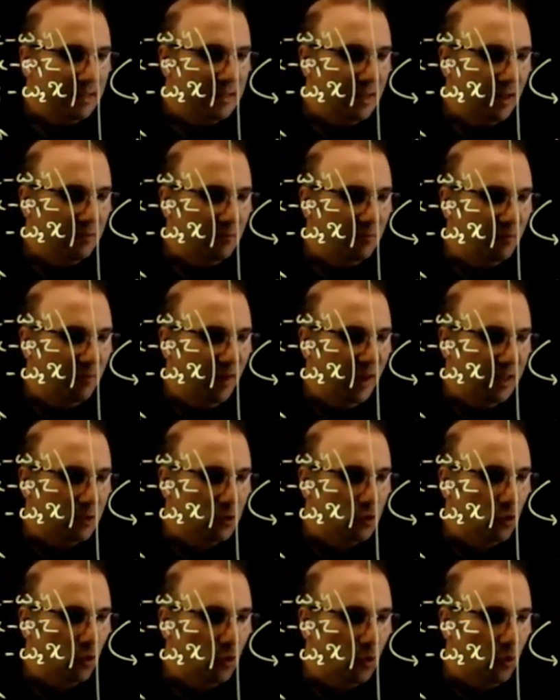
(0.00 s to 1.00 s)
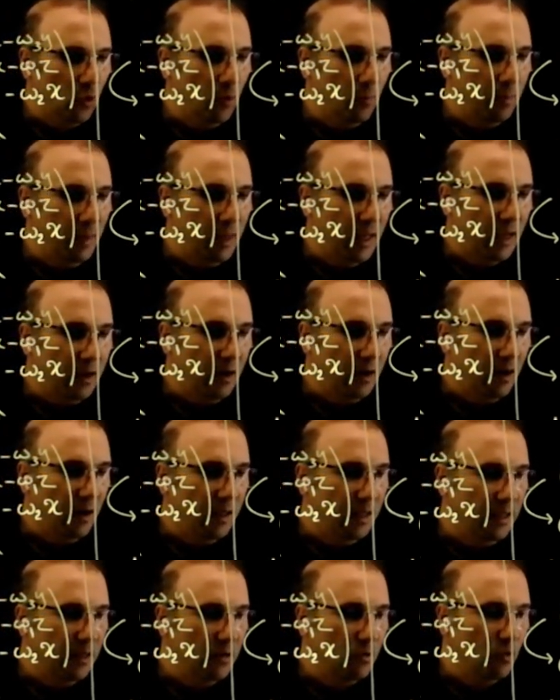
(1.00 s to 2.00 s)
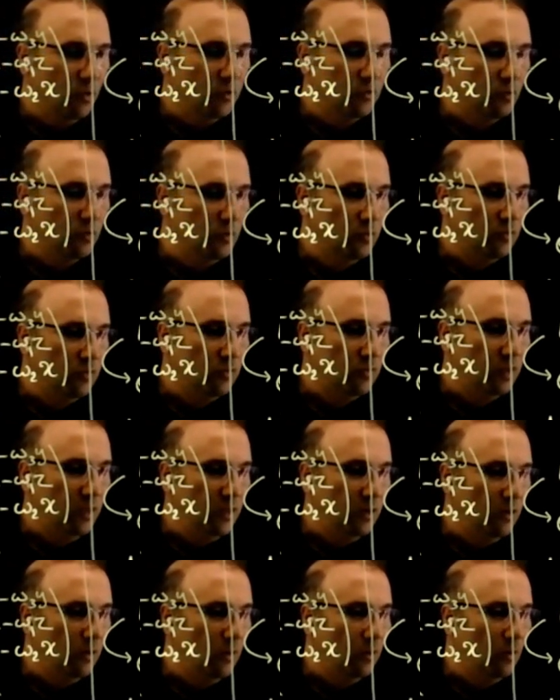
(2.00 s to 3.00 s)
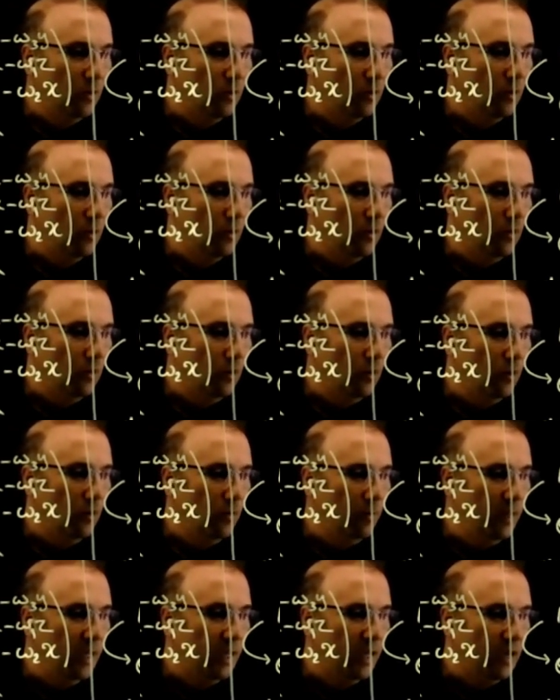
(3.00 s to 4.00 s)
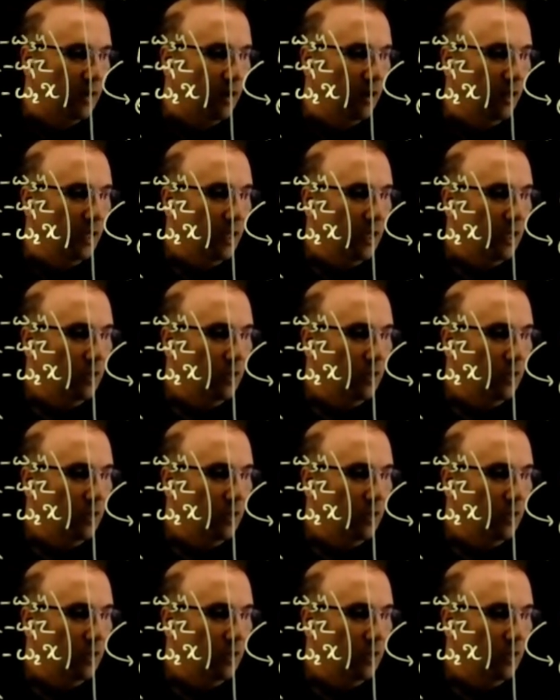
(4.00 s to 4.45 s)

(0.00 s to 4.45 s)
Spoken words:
that vector omega, equals to 0 omega.